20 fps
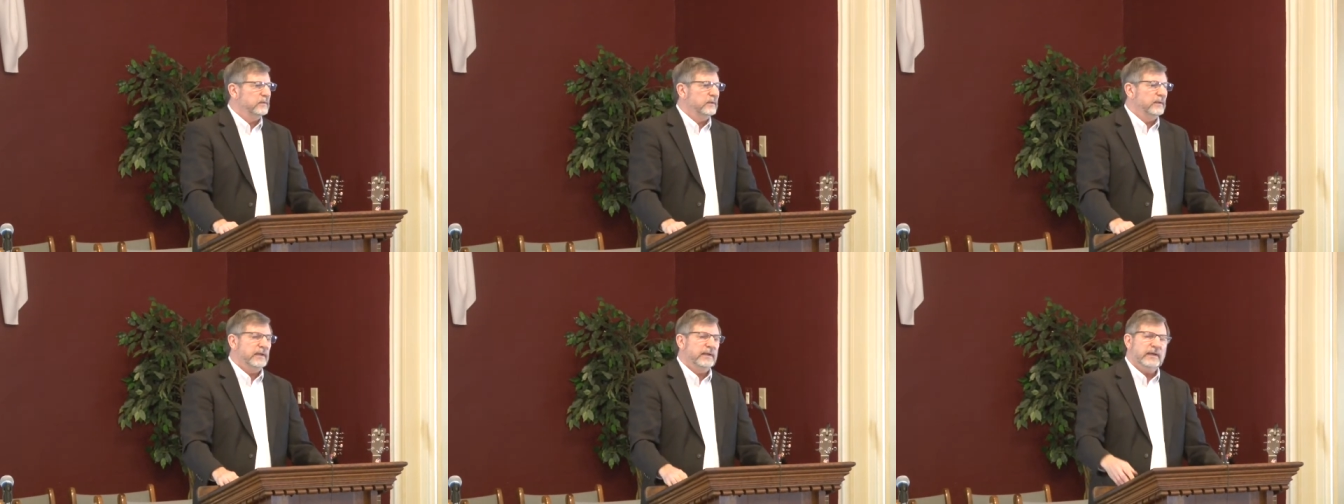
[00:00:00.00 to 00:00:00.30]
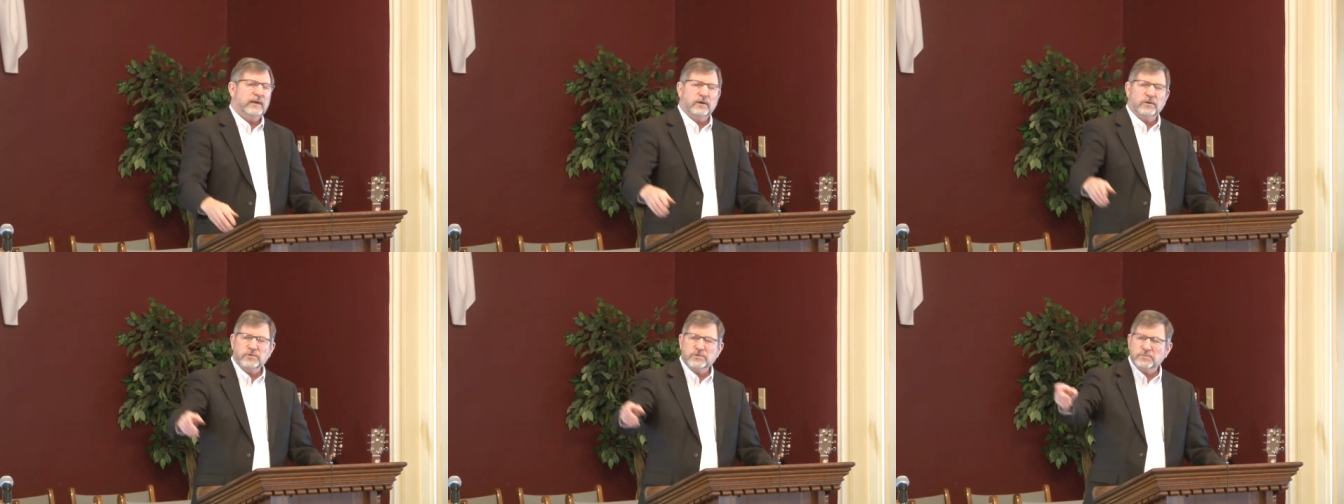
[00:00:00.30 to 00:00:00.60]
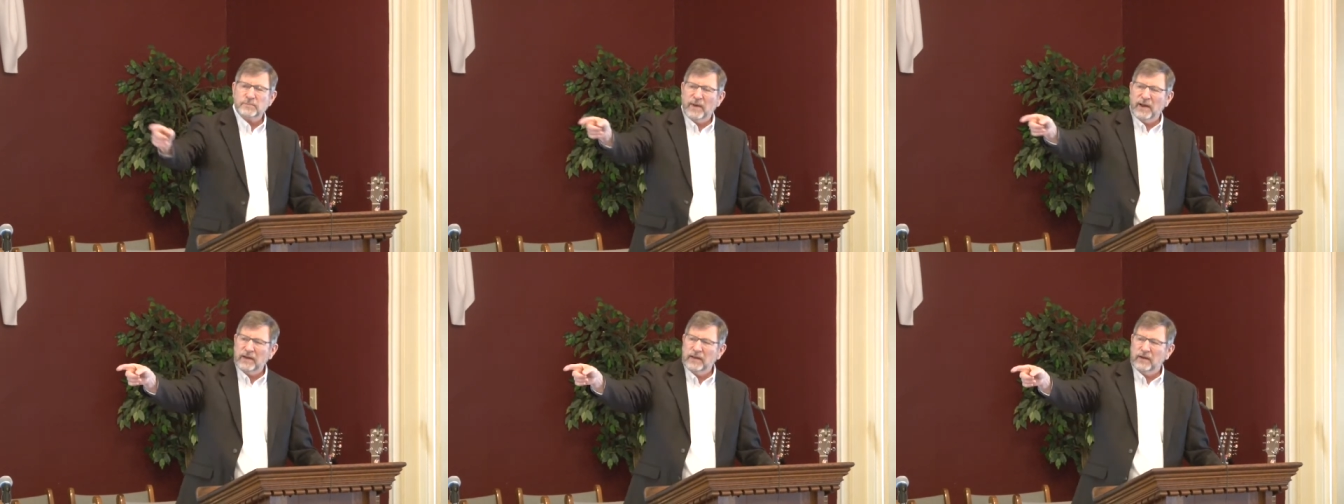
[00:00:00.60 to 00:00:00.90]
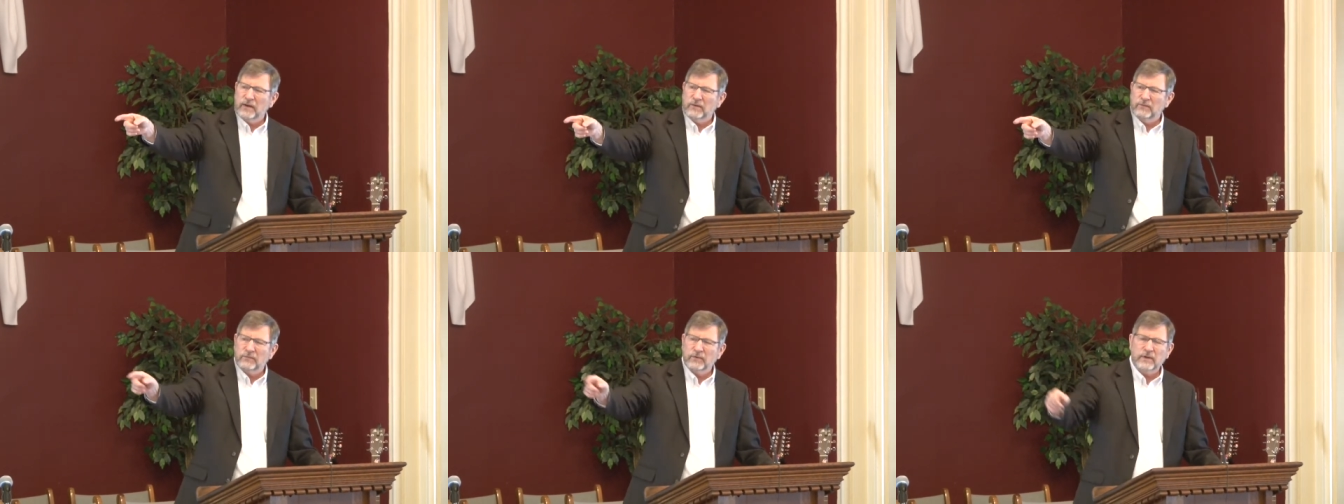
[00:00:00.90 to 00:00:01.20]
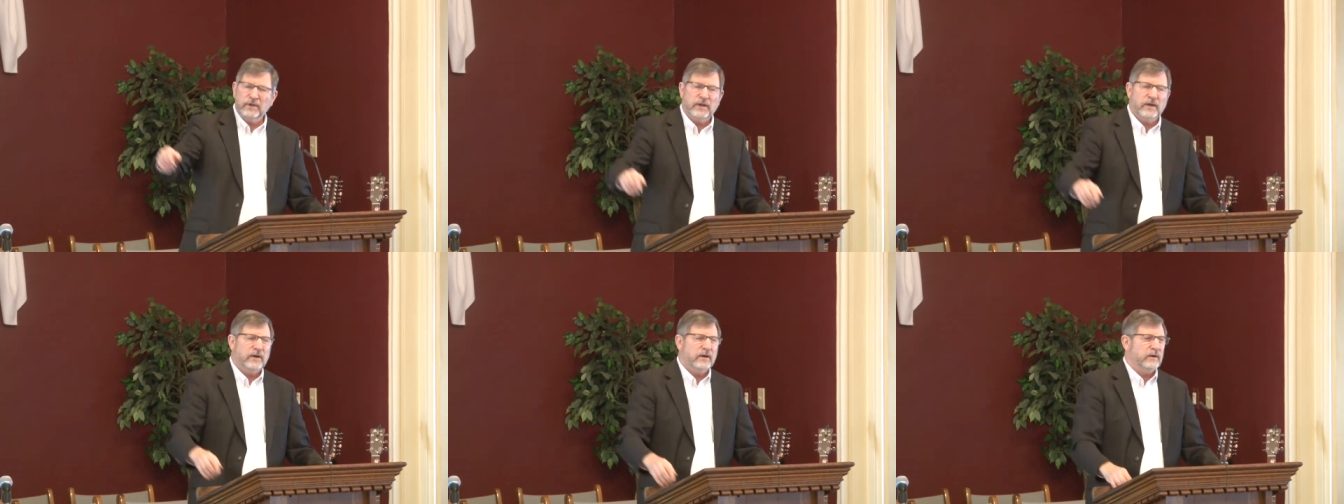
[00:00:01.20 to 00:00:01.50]
He owes money
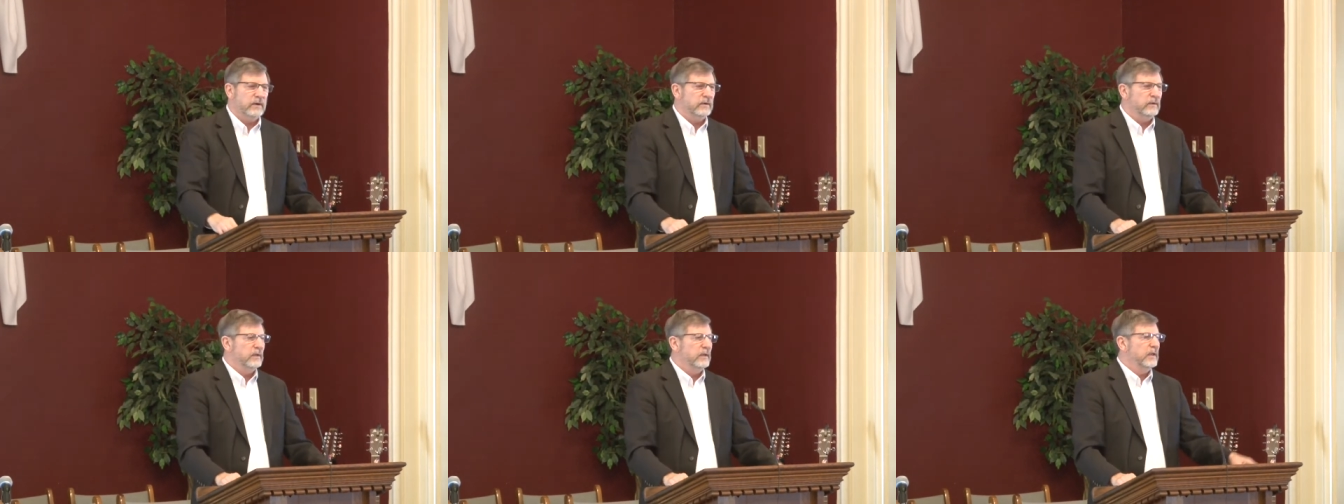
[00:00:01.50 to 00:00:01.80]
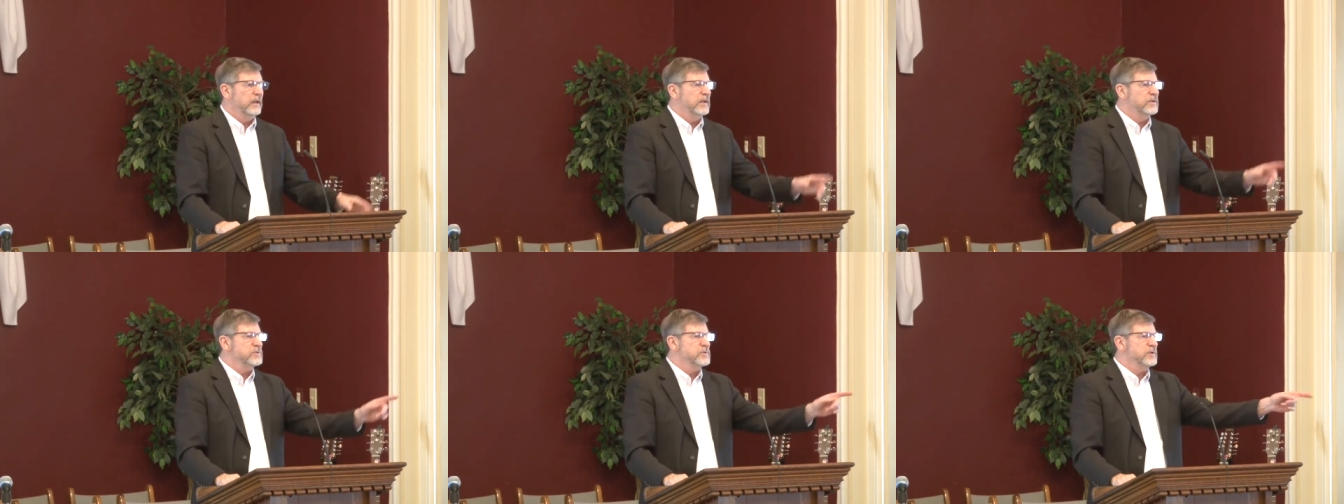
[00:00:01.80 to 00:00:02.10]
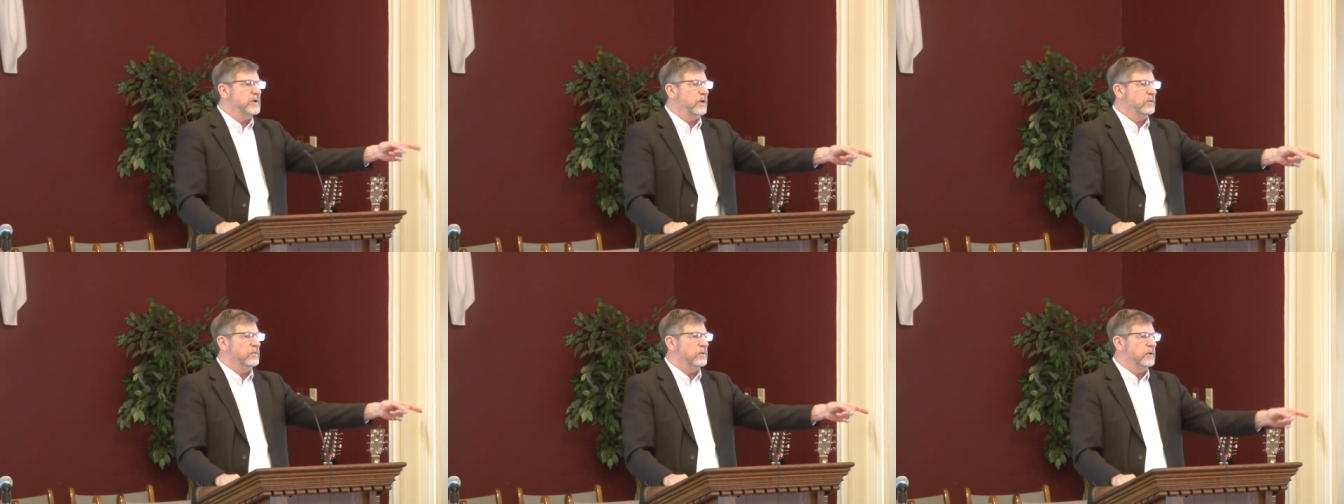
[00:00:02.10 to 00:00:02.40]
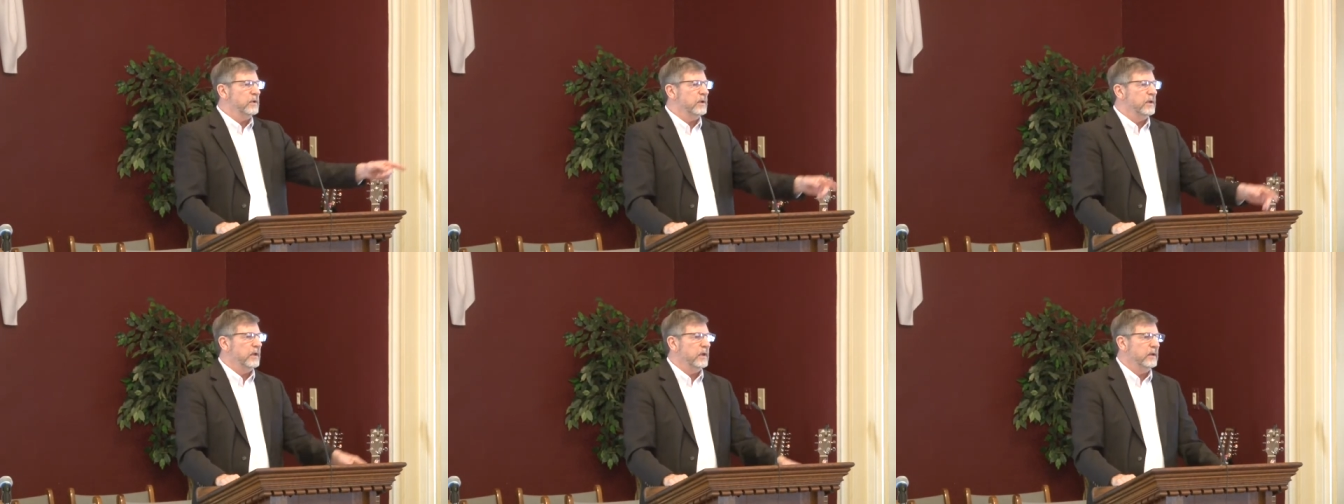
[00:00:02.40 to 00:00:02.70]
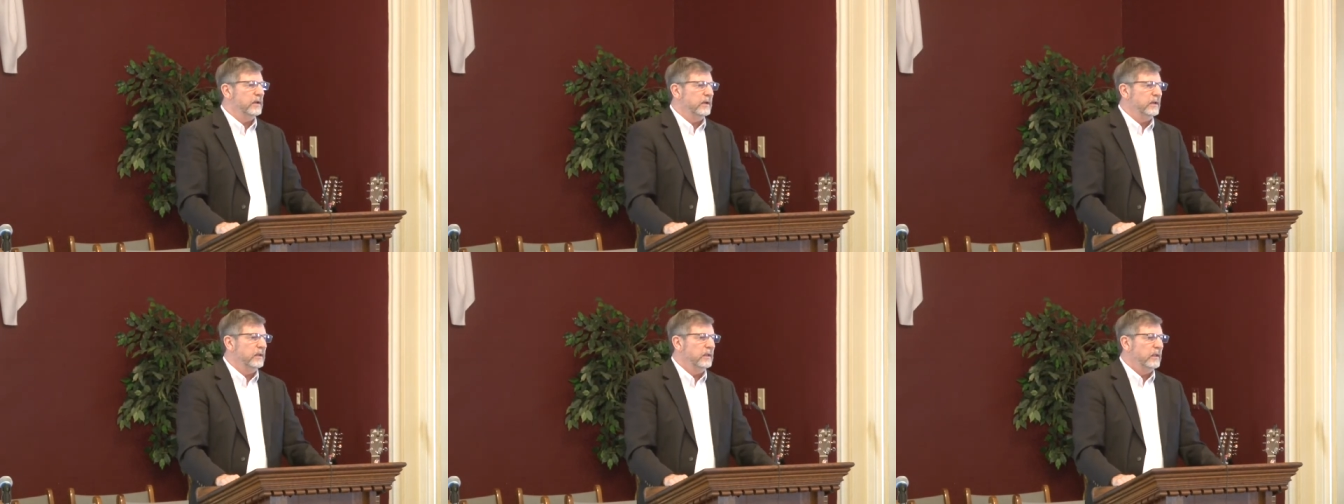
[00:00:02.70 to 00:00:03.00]
over here. He's no
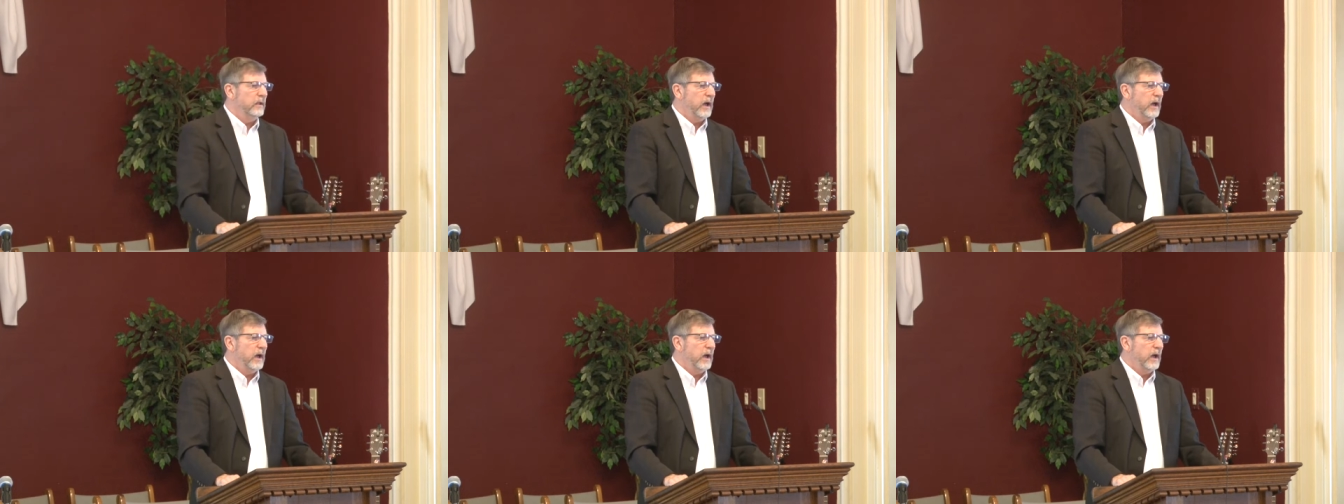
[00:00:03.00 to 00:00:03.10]
good.